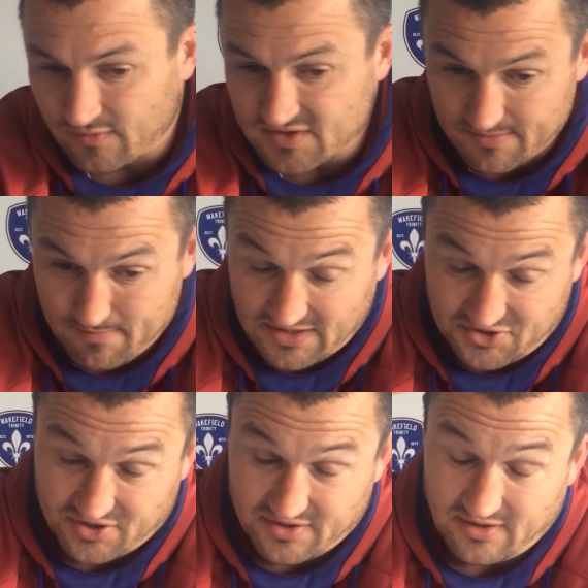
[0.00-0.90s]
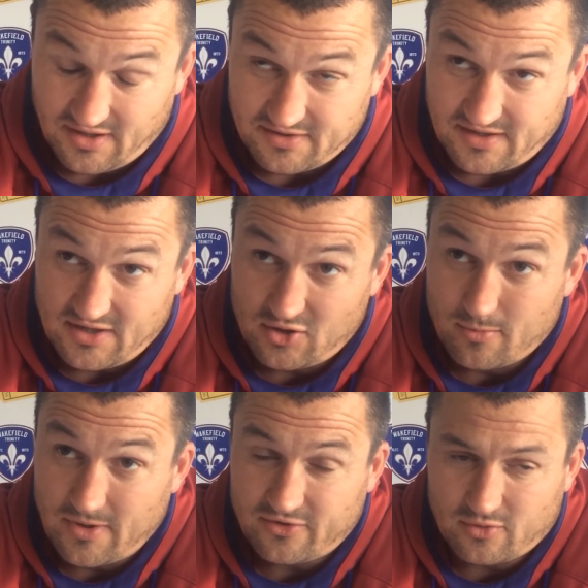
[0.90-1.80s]
And obviously Mitch and
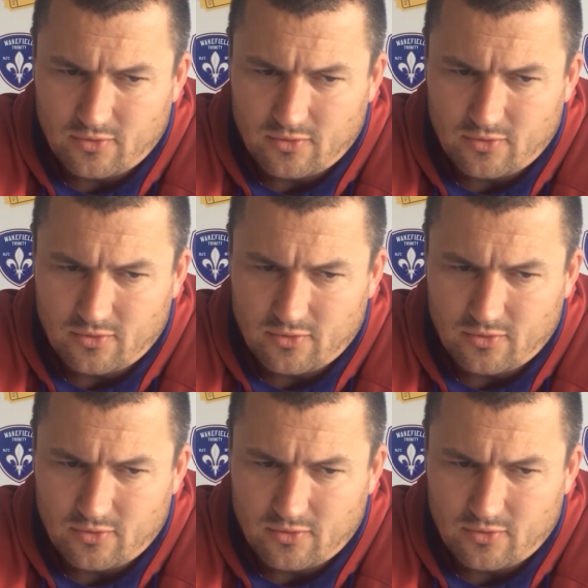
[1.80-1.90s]
Dean come in.